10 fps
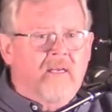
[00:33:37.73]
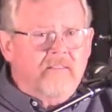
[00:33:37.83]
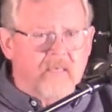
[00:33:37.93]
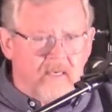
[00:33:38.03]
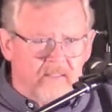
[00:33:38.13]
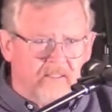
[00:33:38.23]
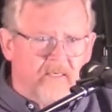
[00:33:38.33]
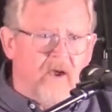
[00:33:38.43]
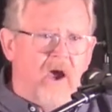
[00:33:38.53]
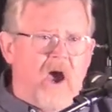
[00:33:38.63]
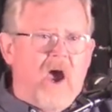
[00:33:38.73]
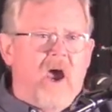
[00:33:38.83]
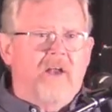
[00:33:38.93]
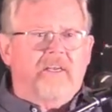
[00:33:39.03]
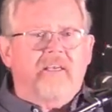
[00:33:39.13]
just
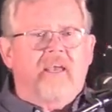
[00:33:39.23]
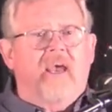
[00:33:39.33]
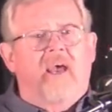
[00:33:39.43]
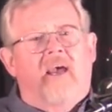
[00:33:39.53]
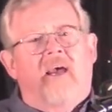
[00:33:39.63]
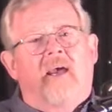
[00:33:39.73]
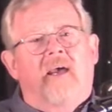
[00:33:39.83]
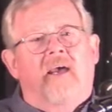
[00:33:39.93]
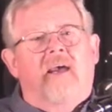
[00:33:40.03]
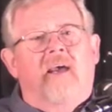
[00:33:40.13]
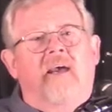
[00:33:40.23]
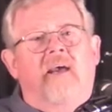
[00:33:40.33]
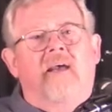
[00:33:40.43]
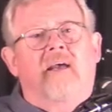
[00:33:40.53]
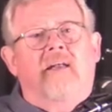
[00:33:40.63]
start
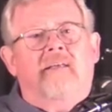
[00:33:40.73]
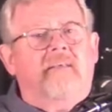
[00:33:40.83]
again?